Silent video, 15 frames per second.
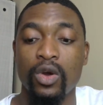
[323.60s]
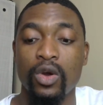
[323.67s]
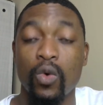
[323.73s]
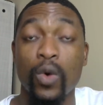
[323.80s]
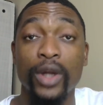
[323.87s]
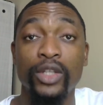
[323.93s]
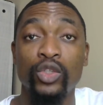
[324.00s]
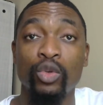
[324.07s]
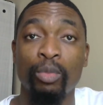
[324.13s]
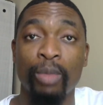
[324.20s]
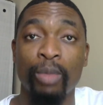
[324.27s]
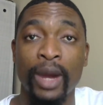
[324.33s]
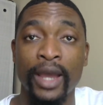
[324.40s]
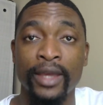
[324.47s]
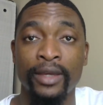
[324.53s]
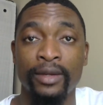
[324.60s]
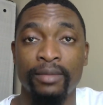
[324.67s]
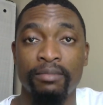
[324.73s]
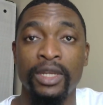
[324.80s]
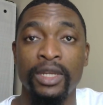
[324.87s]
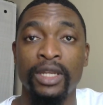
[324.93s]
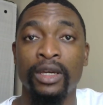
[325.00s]
what to buy,
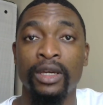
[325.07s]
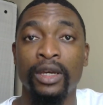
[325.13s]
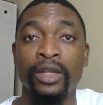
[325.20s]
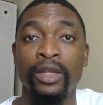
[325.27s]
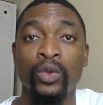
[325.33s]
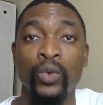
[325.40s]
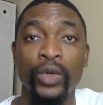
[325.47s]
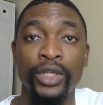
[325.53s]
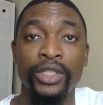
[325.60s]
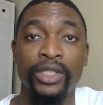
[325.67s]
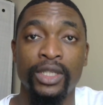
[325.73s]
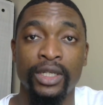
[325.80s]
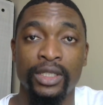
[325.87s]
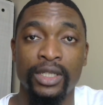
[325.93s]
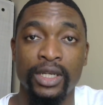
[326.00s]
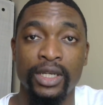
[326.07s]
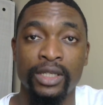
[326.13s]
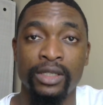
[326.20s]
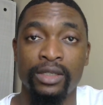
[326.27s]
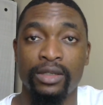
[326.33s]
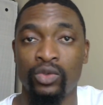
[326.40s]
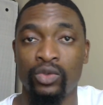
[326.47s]
meaning in which
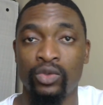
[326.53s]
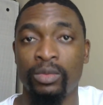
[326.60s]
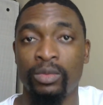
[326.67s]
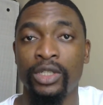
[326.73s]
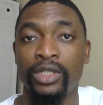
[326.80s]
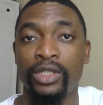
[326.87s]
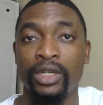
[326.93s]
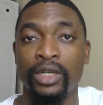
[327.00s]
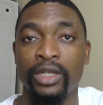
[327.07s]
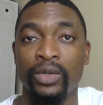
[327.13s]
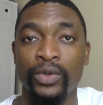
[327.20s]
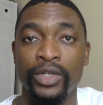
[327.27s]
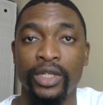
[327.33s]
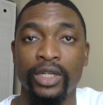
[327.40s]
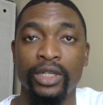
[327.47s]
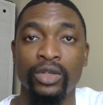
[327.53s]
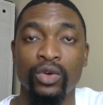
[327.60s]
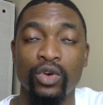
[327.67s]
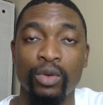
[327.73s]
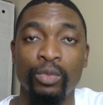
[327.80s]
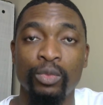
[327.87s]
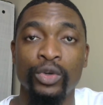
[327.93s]
sectors. As we mentioned that they were trading
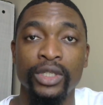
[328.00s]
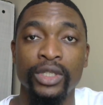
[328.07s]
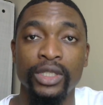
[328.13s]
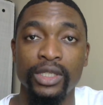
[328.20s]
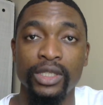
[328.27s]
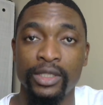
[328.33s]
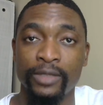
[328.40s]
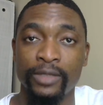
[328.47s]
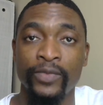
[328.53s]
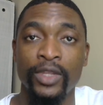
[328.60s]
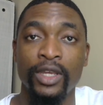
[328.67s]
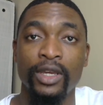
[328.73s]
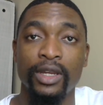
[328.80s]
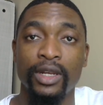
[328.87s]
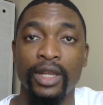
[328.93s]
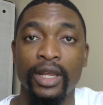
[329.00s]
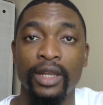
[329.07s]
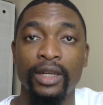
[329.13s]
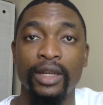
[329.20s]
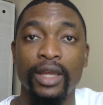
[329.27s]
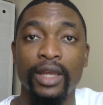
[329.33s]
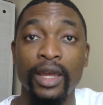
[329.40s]
commodities.
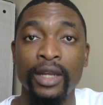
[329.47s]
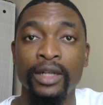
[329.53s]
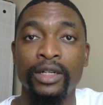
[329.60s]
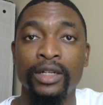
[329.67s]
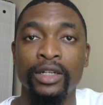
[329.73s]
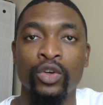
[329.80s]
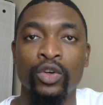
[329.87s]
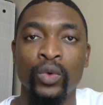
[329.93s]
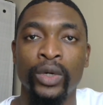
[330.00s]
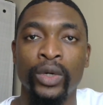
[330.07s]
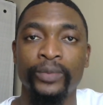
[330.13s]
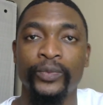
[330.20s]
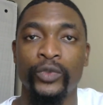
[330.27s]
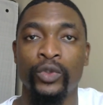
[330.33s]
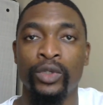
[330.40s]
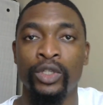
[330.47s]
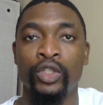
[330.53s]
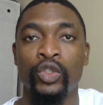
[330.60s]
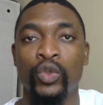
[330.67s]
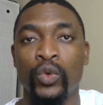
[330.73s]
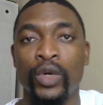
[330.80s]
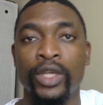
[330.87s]
Then entry rule, you need
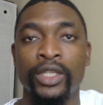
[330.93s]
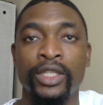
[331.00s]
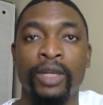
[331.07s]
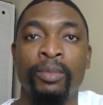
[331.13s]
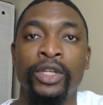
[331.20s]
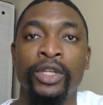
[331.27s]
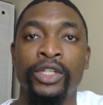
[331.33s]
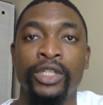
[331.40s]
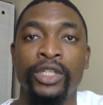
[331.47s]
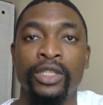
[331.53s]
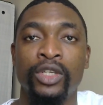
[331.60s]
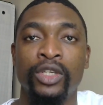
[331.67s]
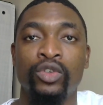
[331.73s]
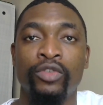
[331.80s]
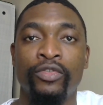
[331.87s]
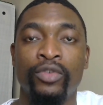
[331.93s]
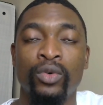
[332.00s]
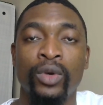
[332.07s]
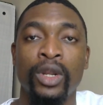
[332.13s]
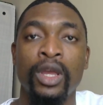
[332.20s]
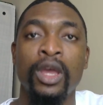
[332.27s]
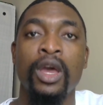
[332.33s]
to establish a set of rule.
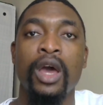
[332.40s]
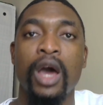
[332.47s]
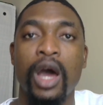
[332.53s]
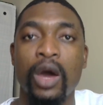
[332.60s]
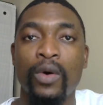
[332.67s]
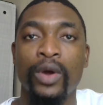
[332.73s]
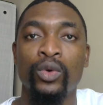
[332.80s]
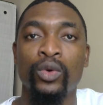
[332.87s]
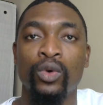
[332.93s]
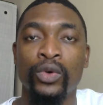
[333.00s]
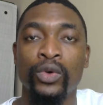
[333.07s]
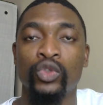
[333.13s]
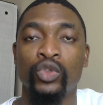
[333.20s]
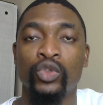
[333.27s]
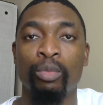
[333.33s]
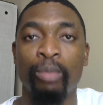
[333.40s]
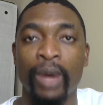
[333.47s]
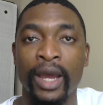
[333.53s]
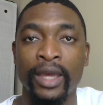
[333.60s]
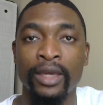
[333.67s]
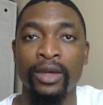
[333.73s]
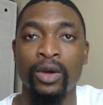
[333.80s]
How are you going to
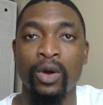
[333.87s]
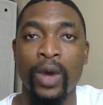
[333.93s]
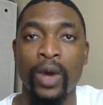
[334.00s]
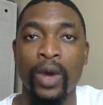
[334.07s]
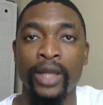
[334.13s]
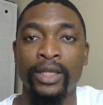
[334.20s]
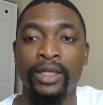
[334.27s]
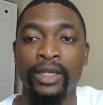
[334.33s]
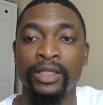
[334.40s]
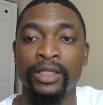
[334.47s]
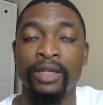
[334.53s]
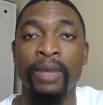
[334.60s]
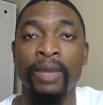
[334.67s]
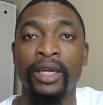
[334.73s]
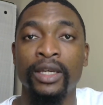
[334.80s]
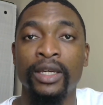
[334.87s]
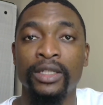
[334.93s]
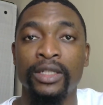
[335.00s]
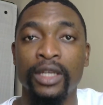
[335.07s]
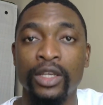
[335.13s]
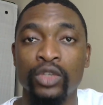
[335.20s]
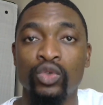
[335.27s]
buy? What does the market
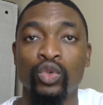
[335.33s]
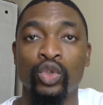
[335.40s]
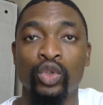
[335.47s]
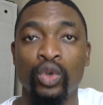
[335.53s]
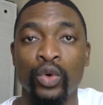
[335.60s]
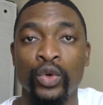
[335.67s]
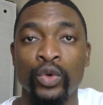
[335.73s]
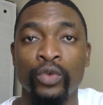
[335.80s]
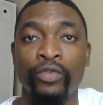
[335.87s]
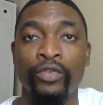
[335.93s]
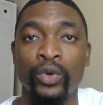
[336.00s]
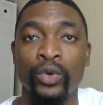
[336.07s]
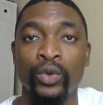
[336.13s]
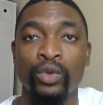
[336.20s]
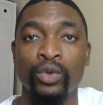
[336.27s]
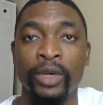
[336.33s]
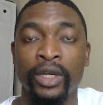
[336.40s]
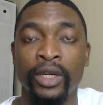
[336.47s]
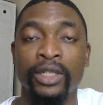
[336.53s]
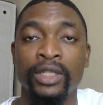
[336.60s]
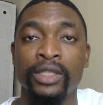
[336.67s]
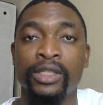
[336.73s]
has to show you for you to make
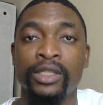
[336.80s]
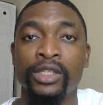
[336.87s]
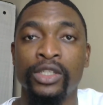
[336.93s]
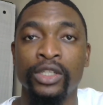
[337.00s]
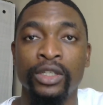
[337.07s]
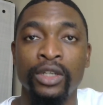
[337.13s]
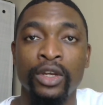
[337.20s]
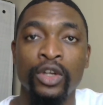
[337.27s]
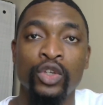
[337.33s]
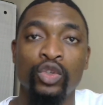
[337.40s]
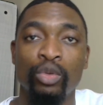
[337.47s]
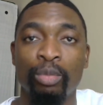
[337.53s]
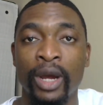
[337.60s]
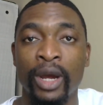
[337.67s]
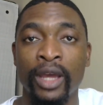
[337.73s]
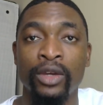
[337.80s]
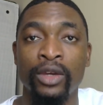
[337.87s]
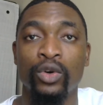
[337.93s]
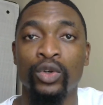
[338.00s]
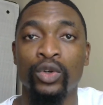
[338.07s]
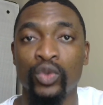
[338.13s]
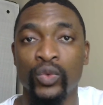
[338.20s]
a decision to buy
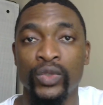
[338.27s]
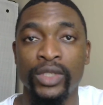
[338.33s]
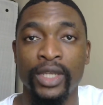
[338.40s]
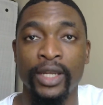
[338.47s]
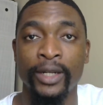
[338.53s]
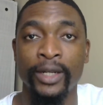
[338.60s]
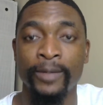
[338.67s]
or to sell?